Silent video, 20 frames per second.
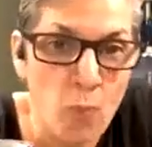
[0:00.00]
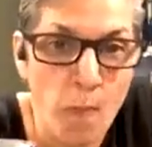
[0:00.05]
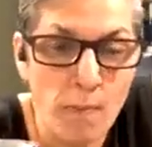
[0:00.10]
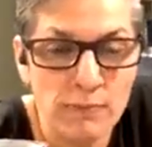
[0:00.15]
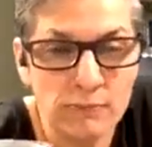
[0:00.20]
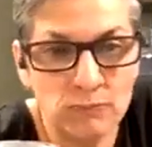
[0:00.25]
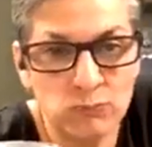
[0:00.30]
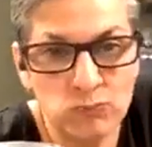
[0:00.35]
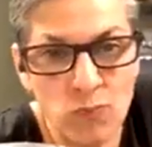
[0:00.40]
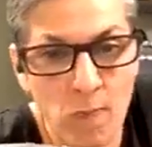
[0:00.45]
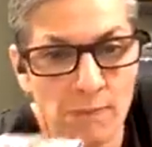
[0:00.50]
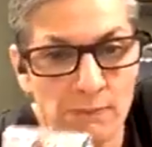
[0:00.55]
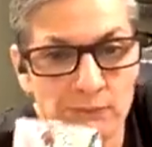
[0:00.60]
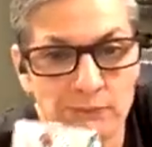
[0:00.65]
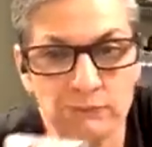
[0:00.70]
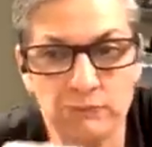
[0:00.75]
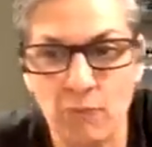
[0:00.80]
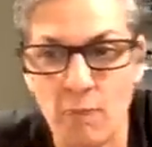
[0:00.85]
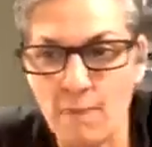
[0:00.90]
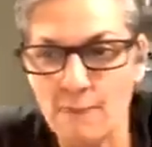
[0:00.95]

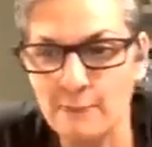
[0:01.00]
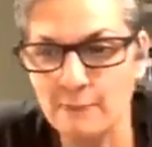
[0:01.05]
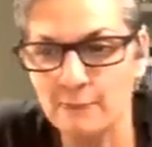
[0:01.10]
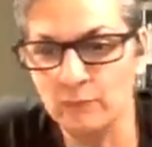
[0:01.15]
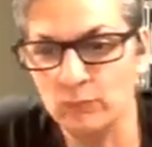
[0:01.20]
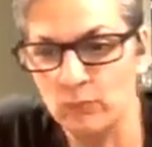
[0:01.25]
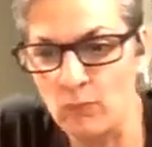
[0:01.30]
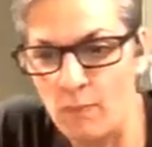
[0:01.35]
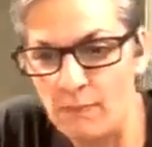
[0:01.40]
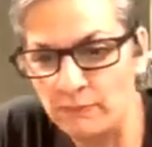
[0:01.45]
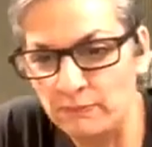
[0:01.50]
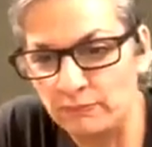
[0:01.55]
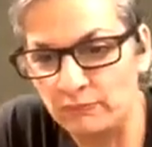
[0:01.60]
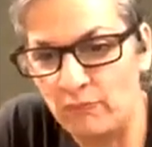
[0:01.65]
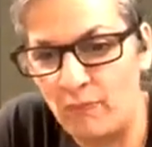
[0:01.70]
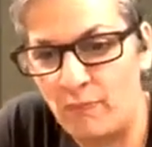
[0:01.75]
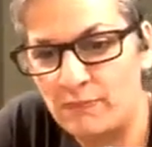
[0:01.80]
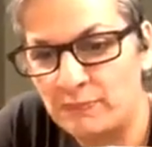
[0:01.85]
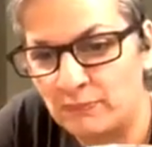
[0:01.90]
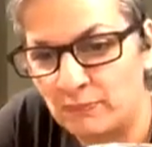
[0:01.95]
I see, I
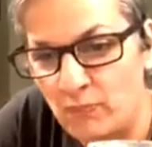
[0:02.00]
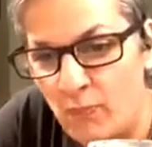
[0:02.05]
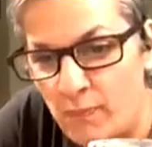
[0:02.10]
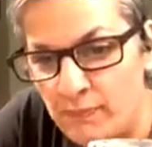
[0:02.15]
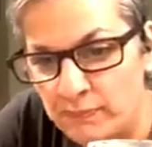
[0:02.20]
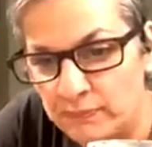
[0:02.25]
see.